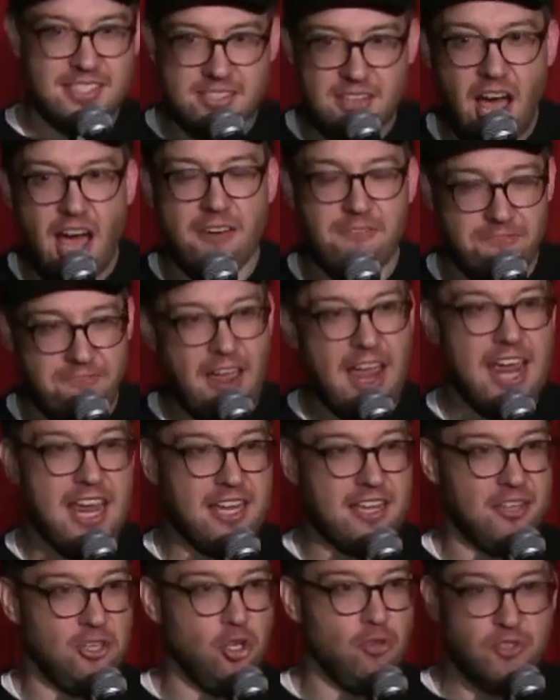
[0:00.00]
not
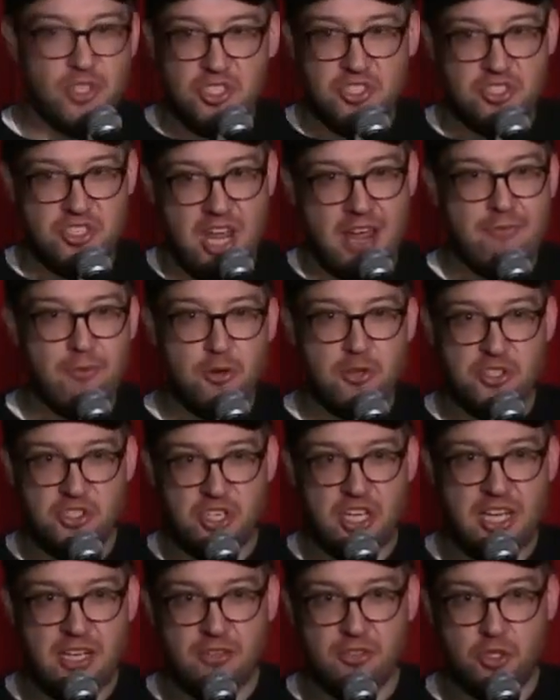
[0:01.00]
fake. You've just never
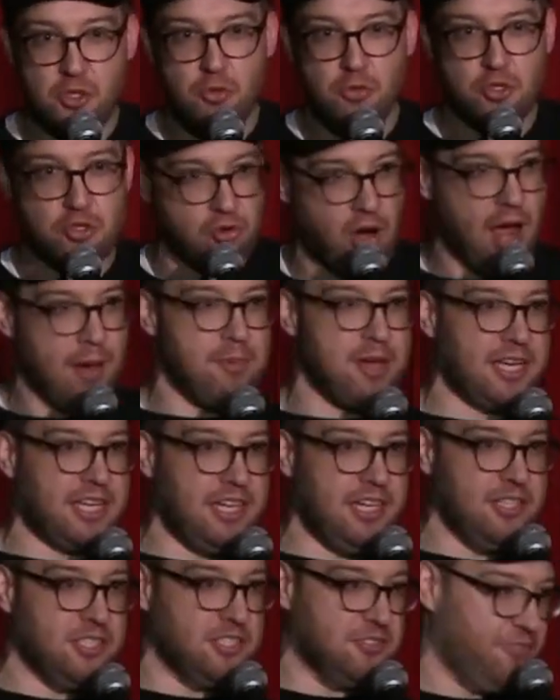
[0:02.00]
seen two drama
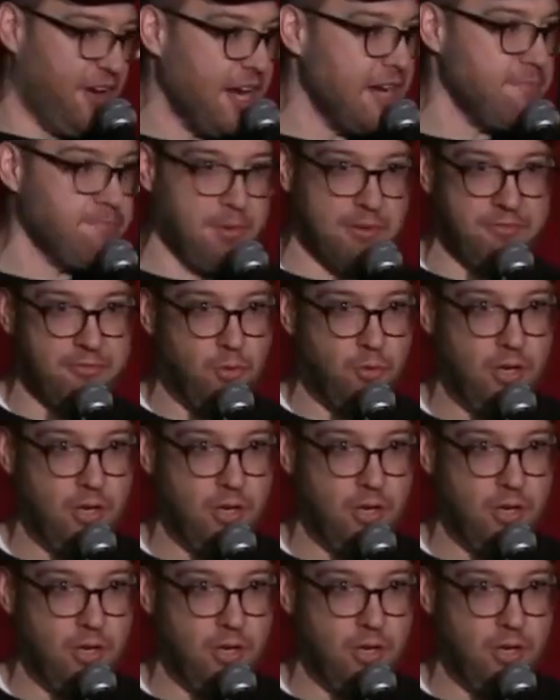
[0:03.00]
kids fight before.